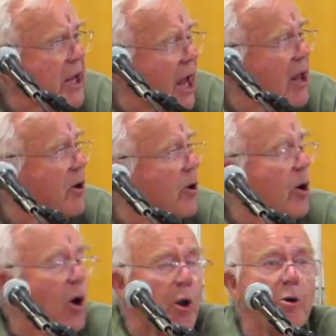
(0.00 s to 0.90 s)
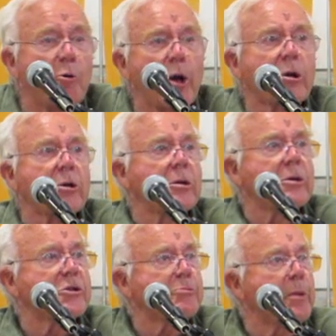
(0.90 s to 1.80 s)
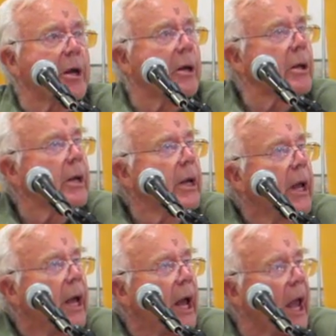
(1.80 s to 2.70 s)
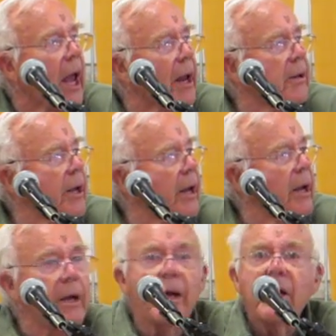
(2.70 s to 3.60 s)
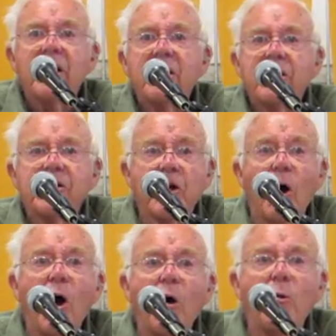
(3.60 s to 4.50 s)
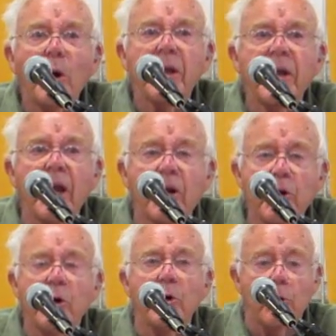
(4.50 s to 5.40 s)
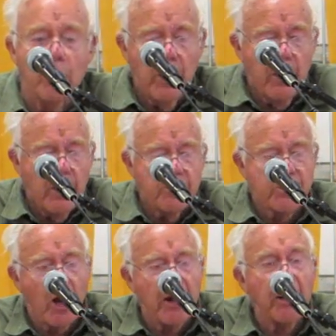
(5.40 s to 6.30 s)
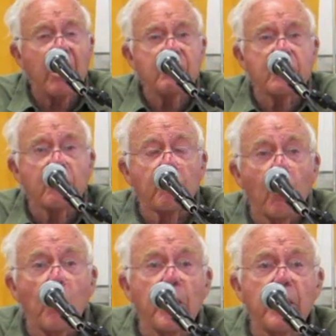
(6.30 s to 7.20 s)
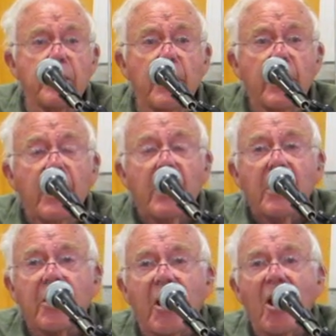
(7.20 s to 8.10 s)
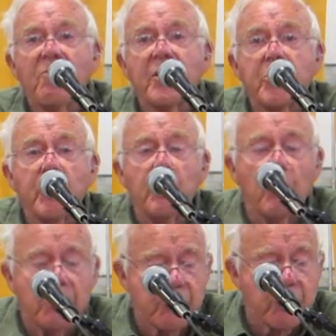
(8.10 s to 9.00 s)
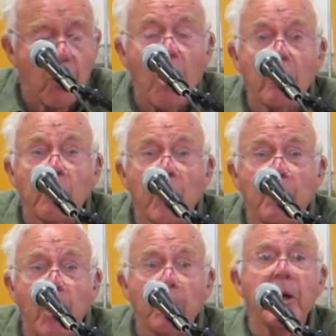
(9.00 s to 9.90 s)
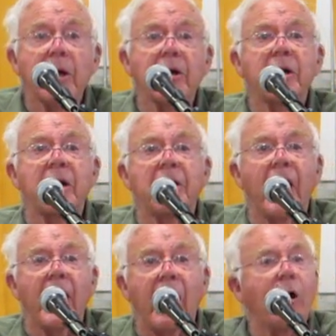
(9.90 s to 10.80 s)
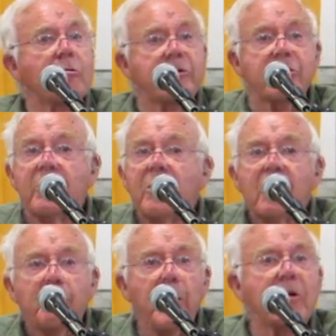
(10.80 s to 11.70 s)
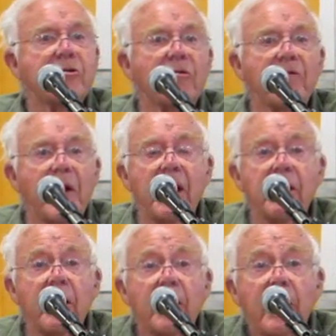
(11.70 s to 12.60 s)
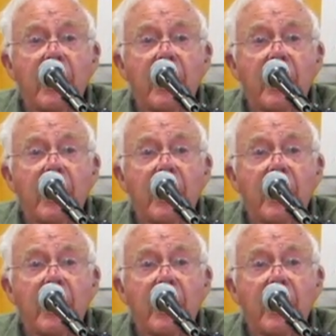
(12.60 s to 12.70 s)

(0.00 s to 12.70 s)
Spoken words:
together on the Wilderness Bill and saw what they could do. Sonheiser wrote it, gave it to a strong Republican in the House, Pennsylvania.